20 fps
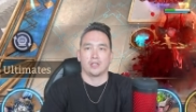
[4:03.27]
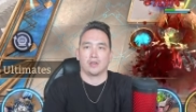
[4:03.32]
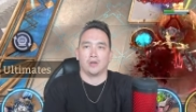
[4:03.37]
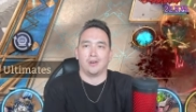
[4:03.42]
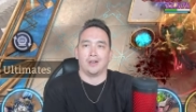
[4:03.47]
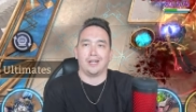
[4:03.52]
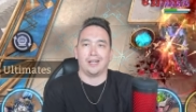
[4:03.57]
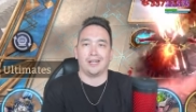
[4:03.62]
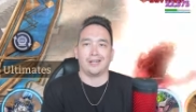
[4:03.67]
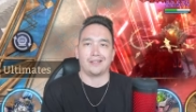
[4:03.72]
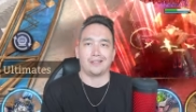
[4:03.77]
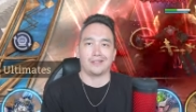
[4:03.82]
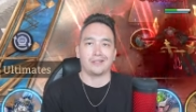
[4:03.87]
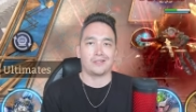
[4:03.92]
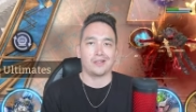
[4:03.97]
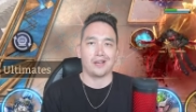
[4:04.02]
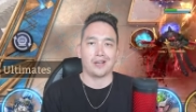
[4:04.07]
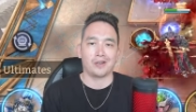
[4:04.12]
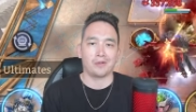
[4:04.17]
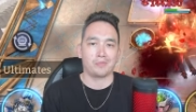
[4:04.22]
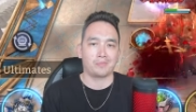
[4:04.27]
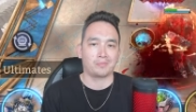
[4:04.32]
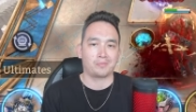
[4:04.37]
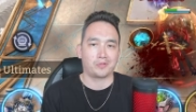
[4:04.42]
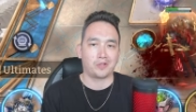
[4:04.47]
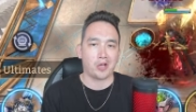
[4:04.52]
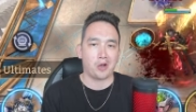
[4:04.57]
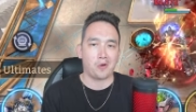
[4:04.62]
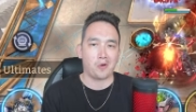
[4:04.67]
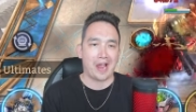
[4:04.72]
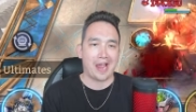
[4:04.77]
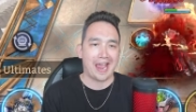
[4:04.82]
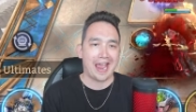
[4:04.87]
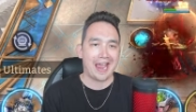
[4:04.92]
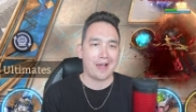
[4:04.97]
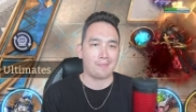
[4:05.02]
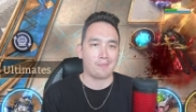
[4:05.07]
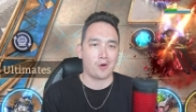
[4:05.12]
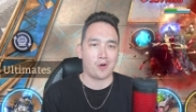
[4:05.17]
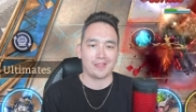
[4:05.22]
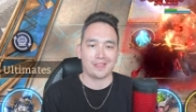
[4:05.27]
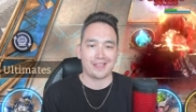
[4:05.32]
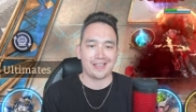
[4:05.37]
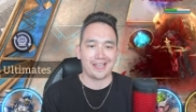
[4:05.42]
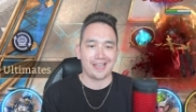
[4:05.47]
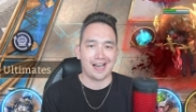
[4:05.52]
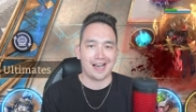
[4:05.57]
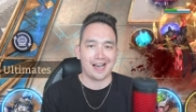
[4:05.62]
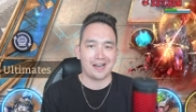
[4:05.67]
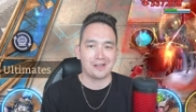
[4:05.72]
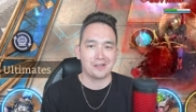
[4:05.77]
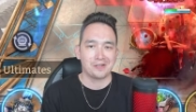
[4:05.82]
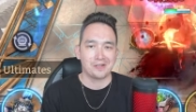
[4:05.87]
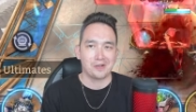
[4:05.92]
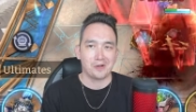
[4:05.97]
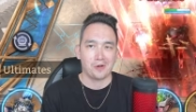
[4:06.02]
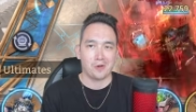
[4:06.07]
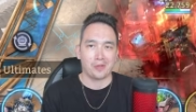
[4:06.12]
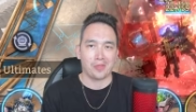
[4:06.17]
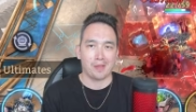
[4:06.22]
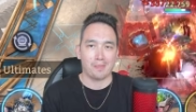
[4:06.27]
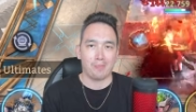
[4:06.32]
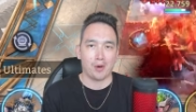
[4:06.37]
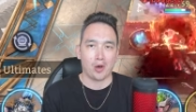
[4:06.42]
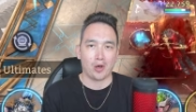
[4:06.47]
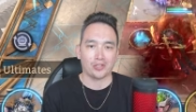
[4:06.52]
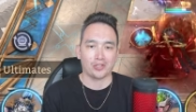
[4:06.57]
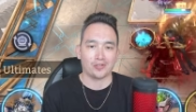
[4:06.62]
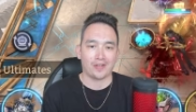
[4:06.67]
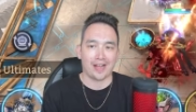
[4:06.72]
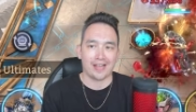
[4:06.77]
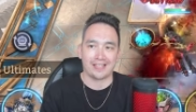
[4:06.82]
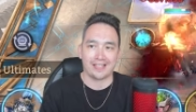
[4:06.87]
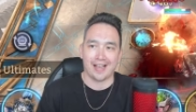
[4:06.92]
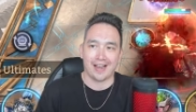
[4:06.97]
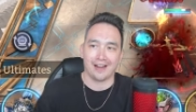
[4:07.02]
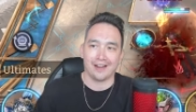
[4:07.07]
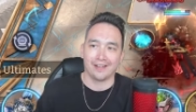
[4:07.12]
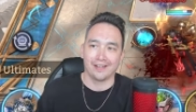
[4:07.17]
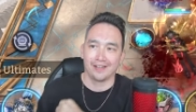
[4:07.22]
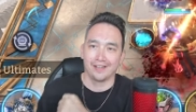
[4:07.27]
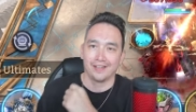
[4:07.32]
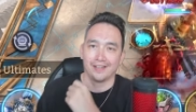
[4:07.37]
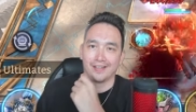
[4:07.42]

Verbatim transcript: Go ahead and let him go ham on the uh, on the boss right there.